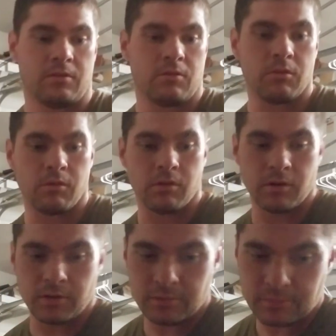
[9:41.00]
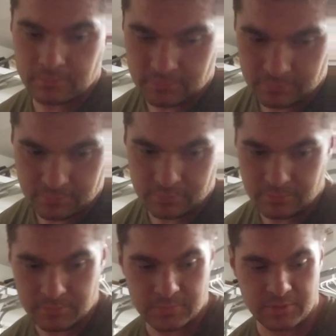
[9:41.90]
Or
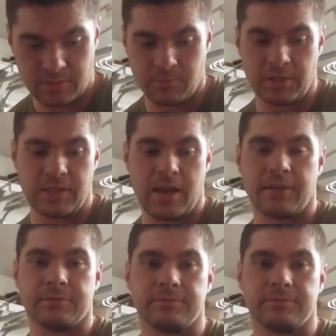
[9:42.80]
something like that?